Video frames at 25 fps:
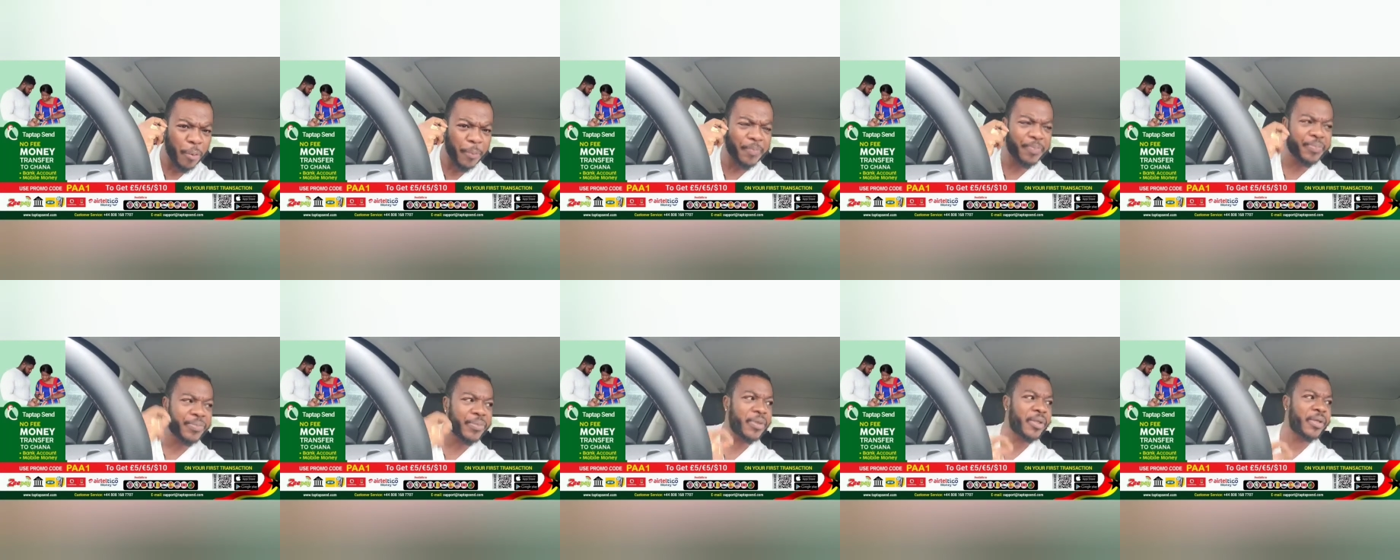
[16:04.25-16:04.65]

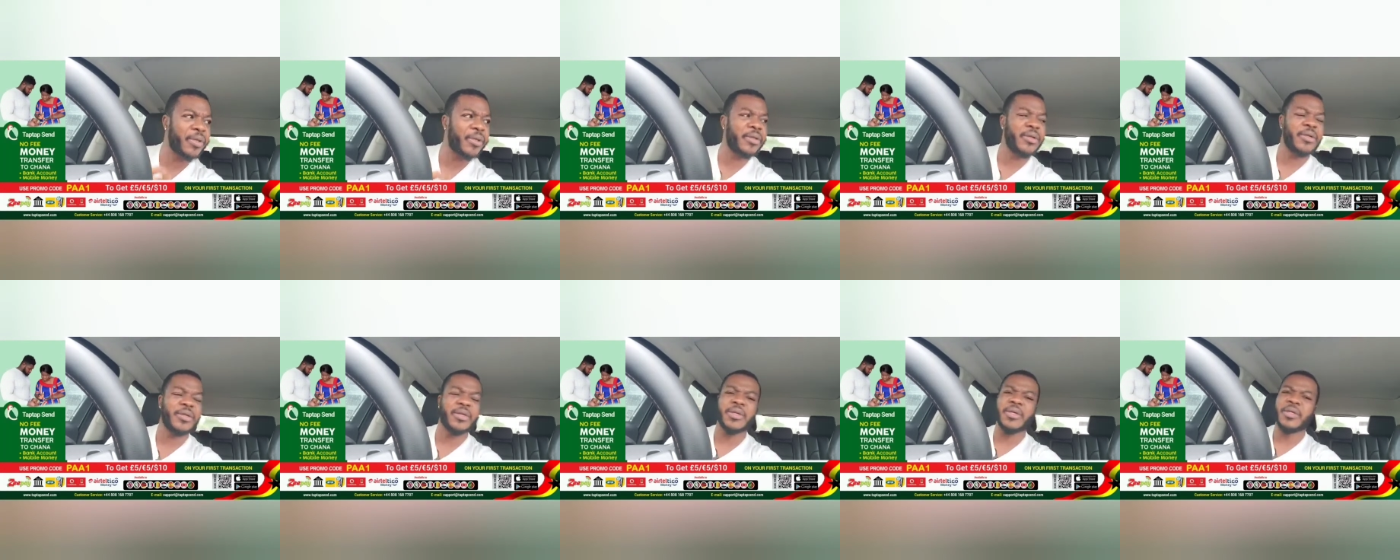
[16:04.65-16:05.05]

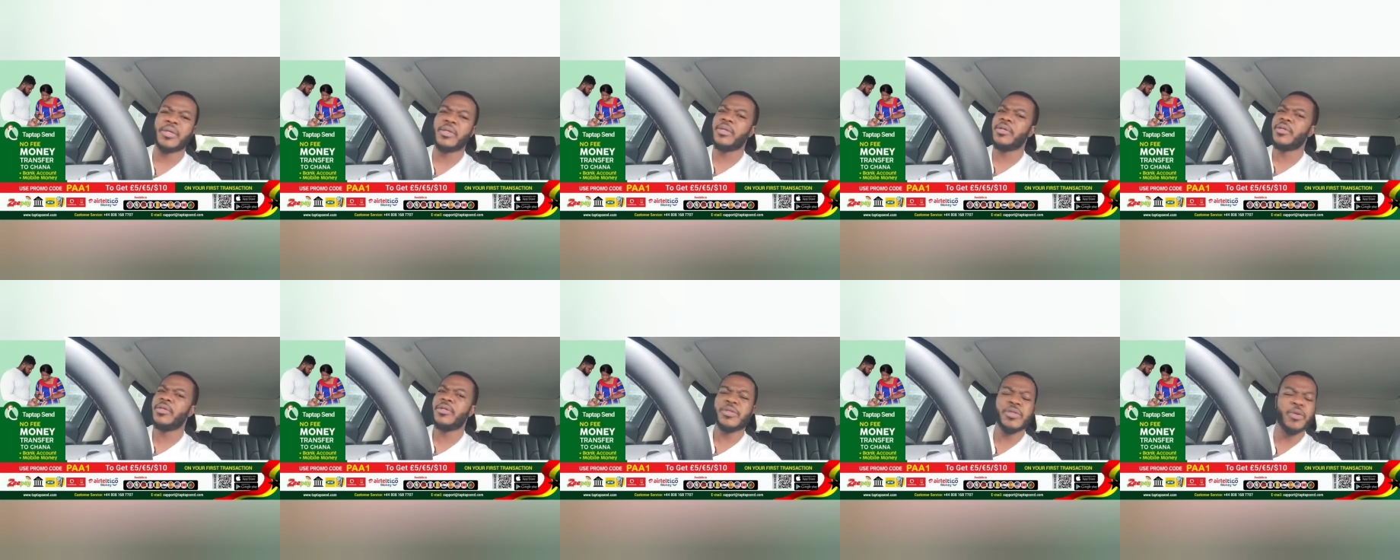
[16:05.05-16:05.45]

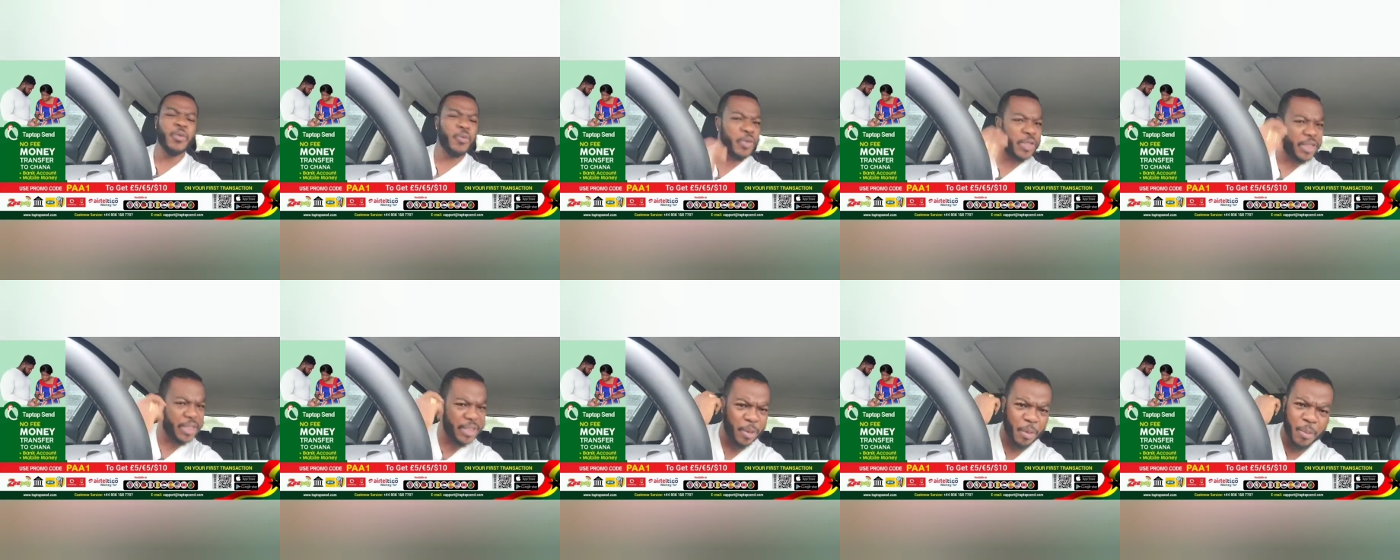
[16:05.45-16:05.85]
you will
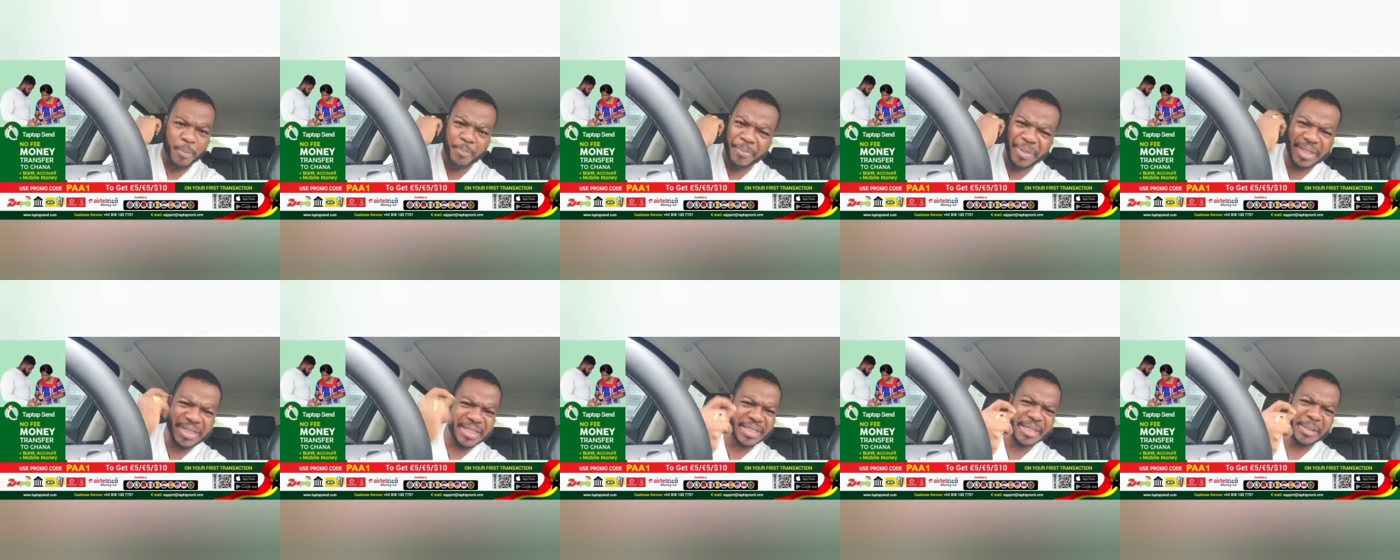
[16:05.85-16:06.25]
still
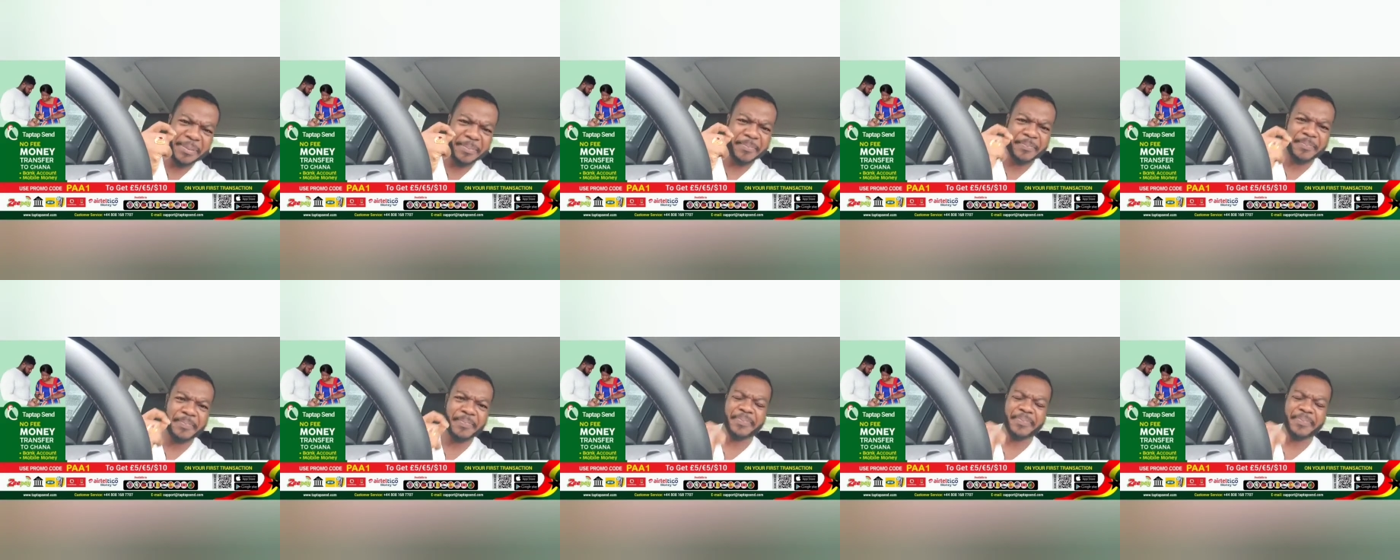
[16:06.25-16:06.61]
miss him.